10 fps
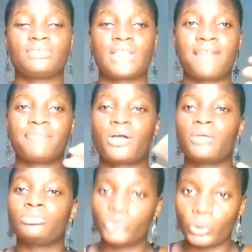they have
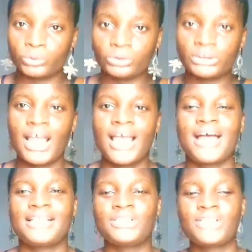become known
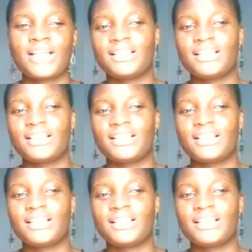and they know that